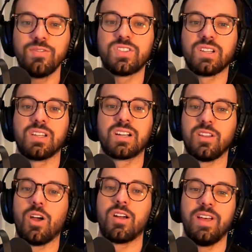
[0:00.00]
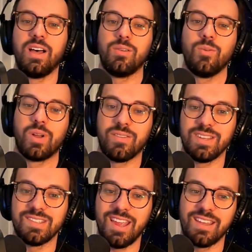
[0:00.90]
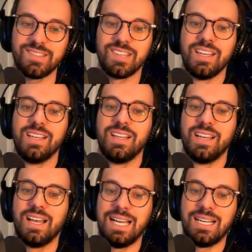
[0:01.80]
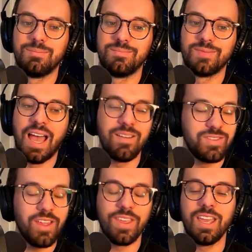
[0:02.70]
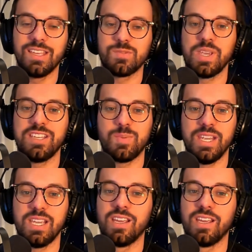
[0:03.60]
to learn Laravel one of these days. I have nothing against PHP.